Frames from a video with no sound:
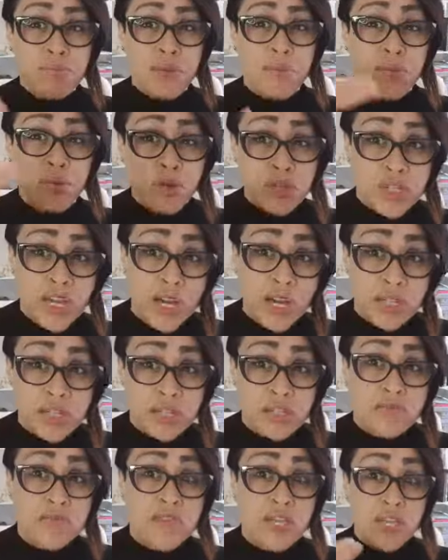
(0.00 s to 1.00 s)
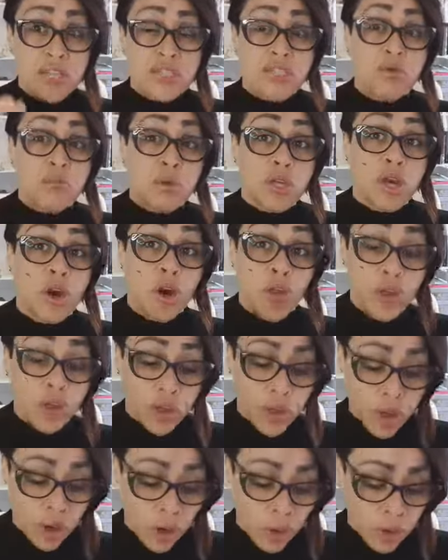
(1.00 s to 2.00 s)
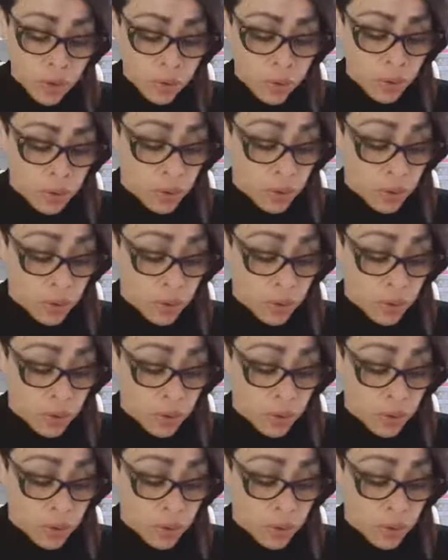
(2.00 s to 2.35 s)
be productive, needs to be on the go.